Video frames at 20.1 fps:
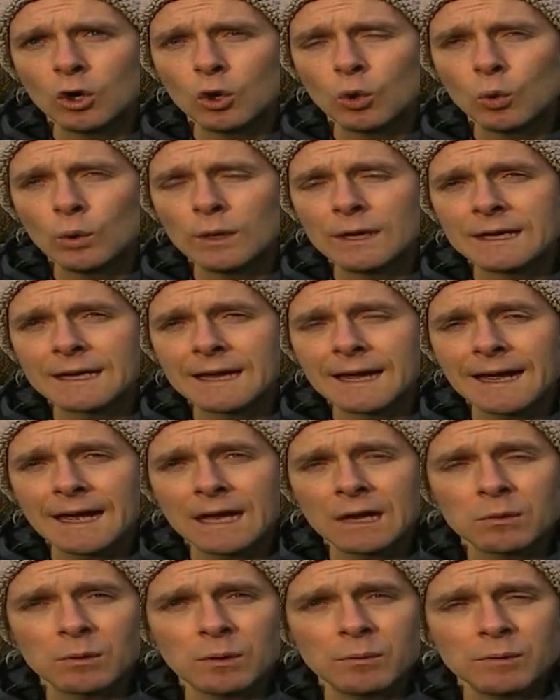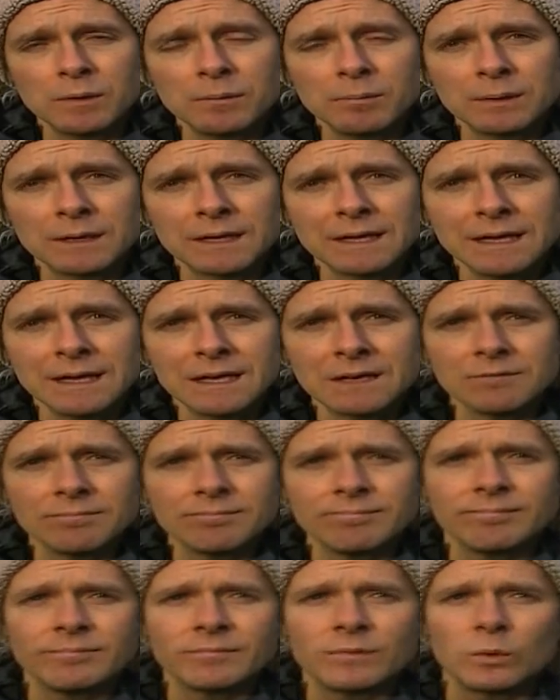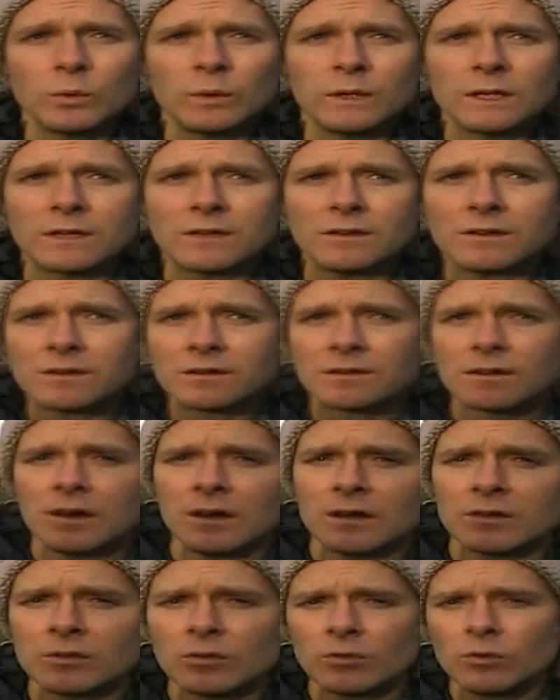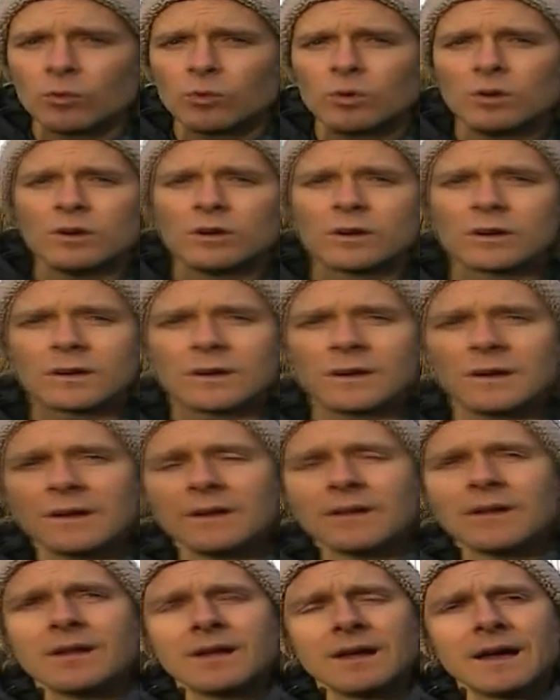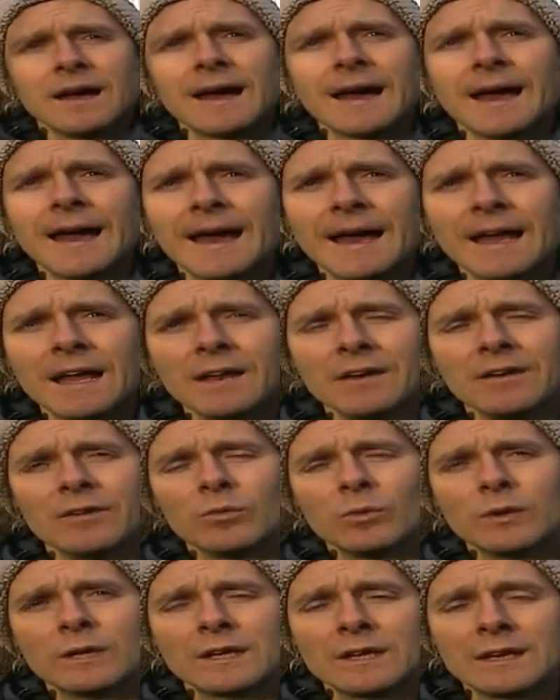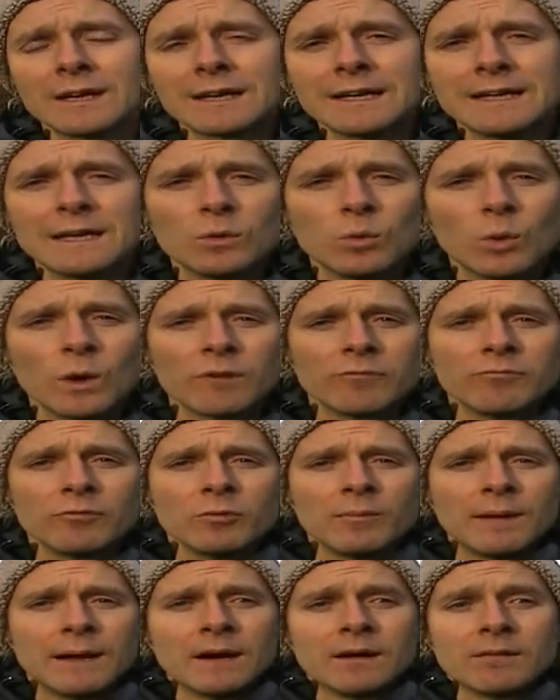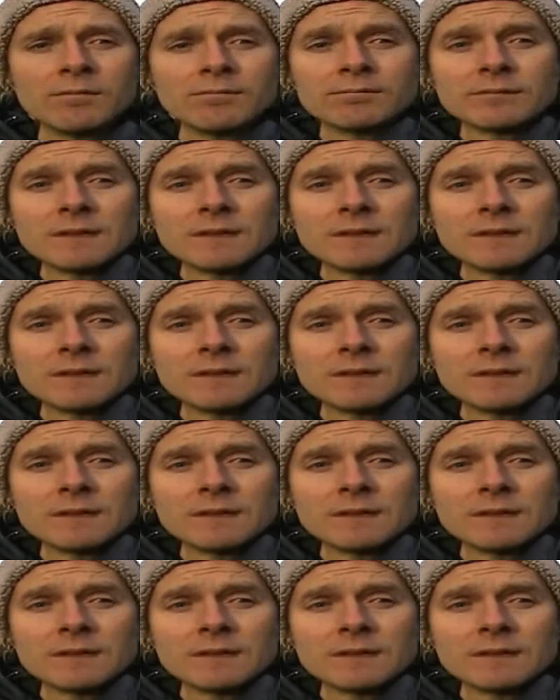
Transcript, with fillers: we can, when we begin, we can start on the work and we can clear one room out.